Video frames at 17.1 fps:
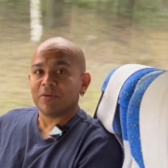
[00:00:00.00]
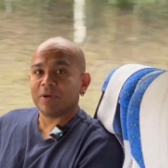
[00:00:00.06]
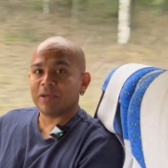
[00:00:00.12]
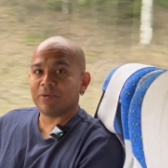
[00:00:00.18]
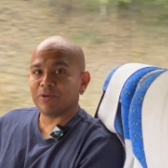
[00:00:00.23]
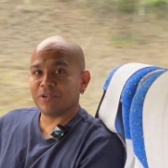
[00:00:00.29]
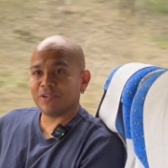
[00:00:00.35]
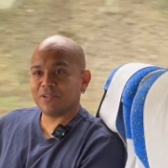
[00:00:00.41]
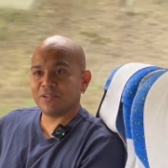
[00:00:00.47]

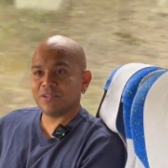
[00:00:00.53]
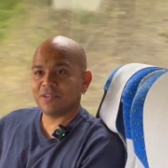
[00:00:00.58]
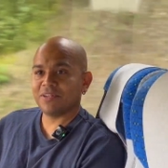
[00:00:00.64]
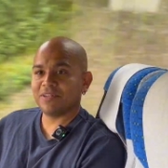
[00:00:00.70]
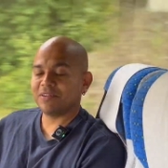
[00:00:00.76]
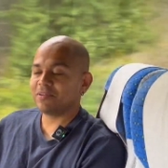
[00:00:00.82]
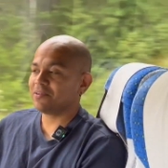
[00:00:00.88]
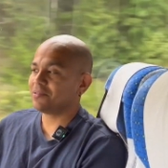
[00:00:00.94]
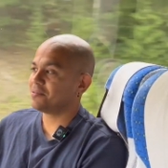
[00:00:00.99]
We will
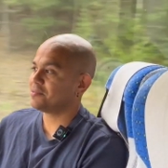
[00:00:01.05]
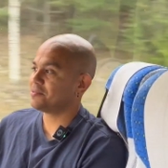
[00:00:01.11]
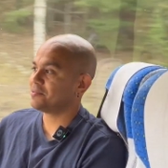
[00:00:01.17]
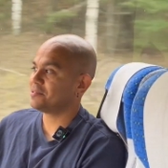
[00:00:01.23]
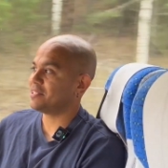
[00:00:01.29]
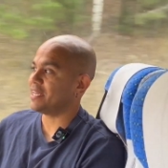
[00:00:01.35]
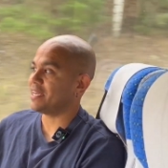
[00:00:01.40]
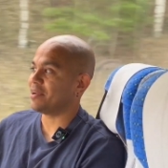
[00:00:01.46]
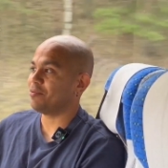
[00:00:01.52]

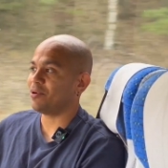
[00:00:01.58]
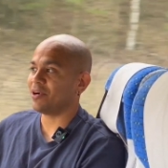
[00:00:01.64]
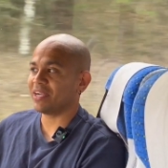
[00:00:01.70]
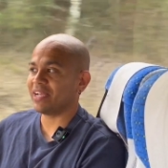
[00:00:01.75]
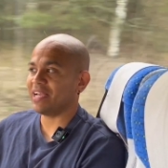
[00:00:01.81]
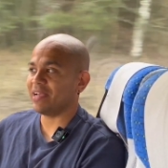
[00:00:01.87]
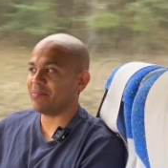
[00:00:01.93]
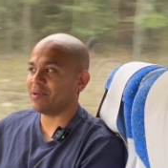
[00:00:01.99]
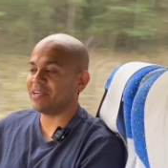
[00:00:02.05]
take it
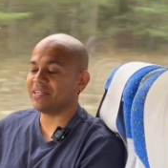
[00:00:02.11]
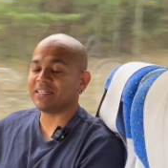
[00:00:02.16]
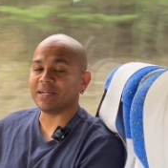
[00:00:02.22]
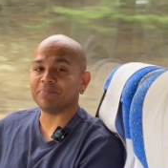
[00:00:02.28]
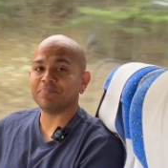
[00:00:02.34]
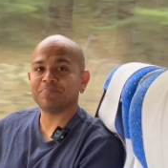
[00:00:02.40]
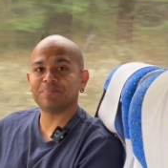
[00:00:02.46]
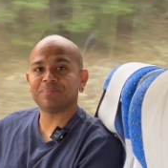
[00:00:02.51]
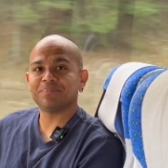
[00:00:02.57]
one game at a
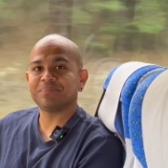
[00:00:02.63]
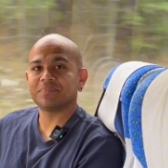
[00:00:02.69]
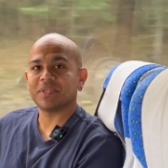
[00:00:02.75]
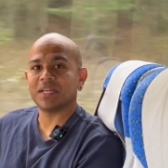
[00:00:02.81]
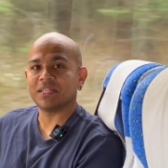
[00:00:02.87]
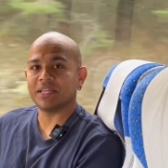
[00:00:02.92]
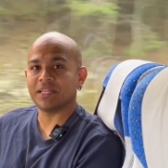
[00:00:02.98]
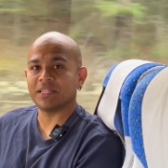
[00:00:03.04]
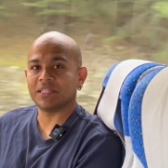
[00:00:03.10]
time.
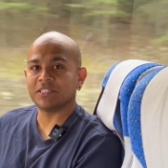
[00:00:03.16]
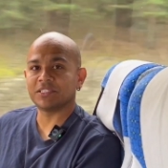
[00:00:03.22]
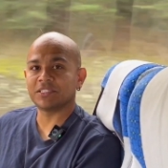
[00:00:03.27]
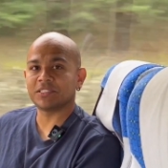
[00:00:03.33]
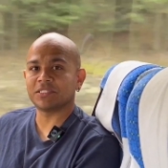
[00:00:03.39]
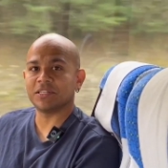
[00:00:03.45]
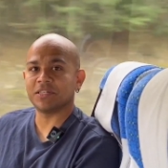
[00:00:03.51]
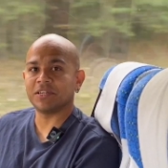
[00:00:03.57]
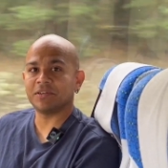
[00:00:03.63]
I think
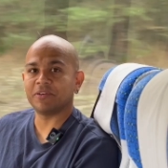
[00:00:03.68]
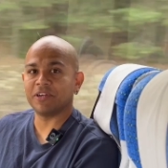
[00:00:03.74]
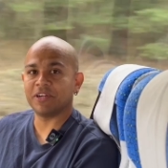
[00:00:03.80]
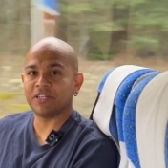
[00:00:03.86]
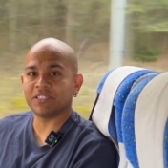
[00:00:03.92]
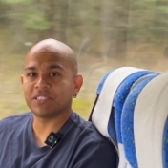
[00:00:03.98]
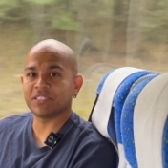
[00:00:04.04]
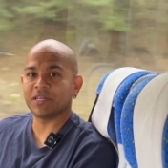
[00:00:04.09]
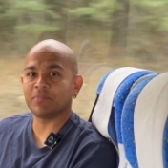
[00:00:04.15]
it's a
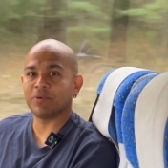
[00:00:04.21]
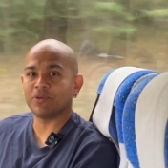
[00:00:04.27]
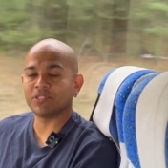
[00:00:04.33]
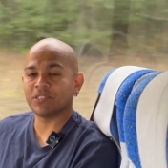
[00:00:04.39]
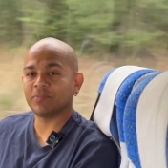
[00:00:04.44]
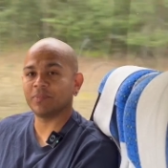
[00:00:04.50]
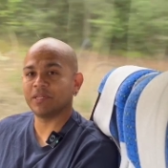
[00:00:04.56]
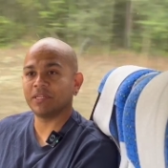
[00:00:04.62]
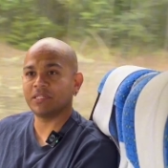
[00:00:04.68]
realistic
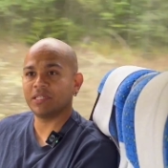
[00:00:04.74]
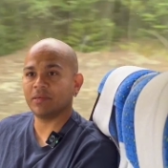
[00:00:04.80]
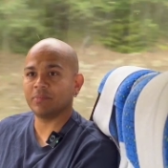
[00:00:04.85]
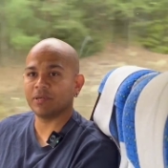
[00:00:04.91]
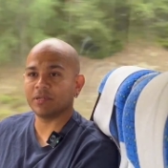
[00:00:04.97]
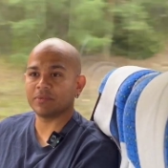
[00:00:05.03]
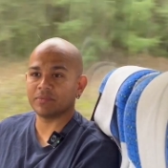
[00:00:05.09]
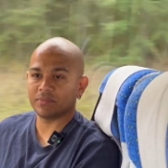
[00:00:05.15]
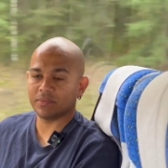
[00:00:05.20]
possibility,
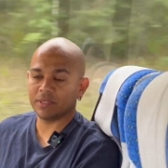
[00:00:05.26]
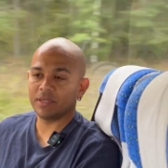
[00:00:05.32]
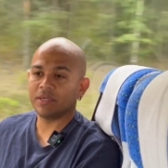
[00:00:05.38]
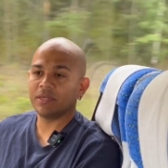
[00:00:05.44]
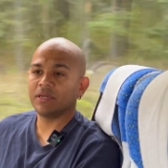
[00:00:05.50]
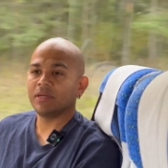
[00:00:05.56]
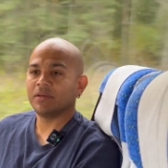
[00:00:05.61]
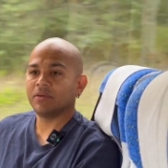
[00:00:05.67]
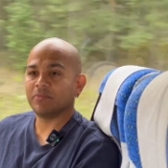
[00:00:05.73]
but
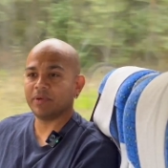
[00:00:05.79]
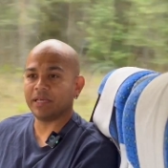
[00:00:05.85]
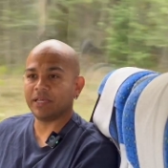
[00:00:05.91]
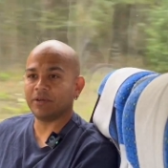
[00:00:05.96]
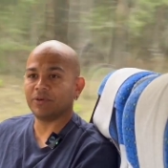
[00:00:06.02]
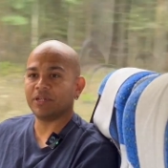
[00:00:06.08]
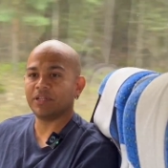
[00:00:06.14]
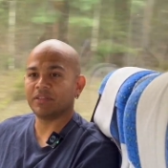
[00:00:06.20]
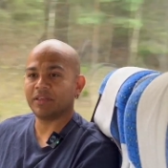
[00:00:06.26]

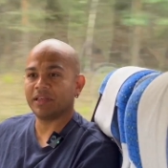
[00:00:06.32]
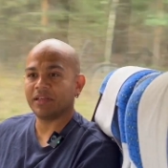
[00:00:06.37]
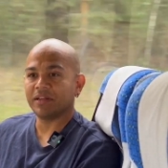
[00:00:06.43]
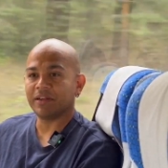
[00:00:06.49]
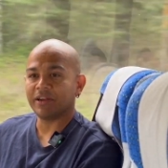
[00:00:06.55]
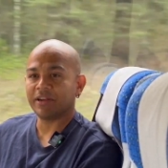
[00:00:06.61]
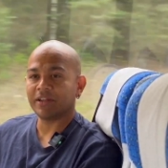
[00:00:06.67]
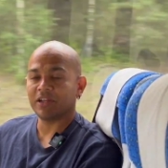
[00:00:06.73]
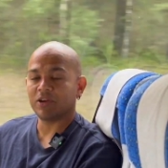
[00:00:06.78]
we only think
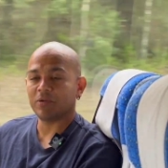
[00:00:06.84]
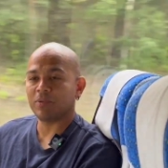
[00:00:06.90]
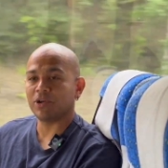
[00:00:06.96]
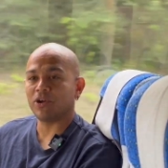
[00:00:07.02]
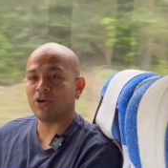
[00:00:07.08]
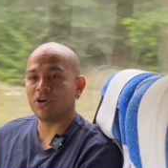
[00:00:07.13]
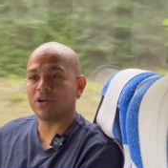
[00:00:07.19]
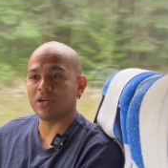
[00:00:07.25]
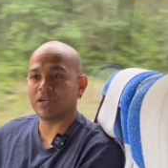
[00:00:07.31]
right now
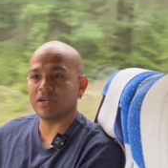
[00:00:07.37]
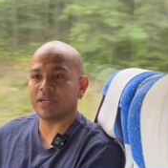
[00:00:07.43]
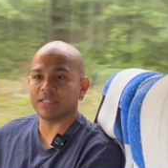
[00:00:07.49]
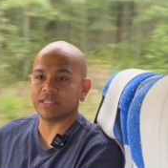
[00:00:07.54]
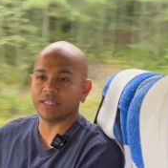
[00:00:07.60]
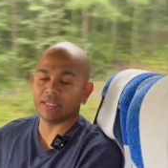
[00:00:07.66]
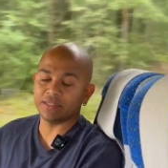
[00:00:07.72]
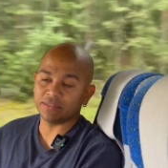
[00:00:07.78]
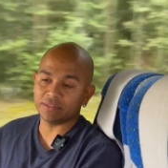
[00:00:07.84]
about Honka,
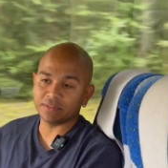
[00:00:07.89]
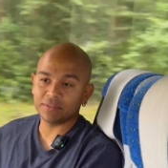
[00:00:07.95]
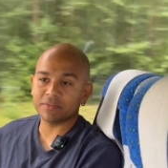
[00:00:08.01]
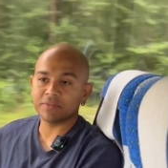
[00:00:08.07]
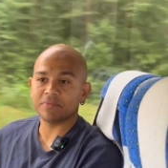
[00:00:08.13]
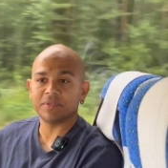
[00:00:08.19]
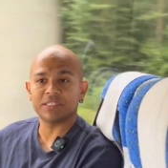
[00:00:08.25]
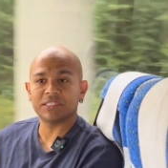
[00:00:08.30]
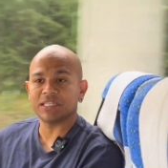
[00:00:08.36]
and then
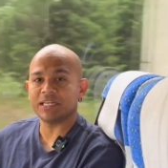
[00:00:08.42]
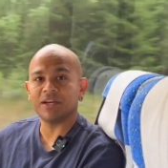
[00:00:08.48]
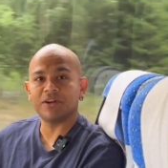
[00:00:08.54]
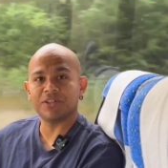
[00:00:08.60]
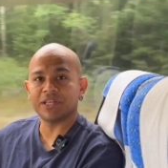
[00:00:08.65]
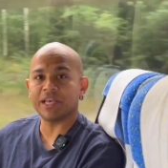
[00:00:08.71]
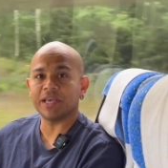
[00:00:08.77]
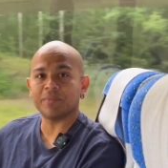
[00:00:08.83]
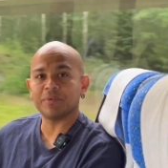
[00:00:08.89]
we see
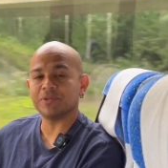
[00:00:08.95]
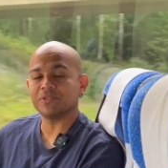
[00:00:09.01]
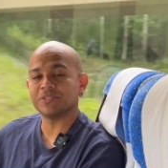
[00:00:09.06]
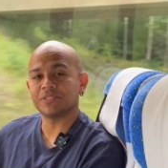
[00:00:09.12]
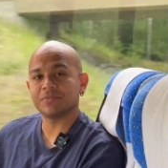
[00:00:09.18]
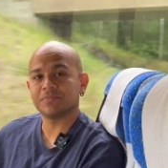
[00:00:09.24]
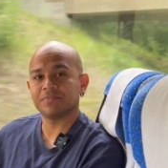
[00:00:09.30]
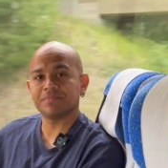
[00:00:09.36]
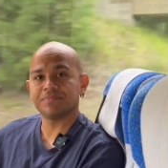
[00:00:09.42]
how the game
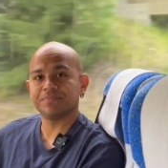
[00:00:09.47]
was.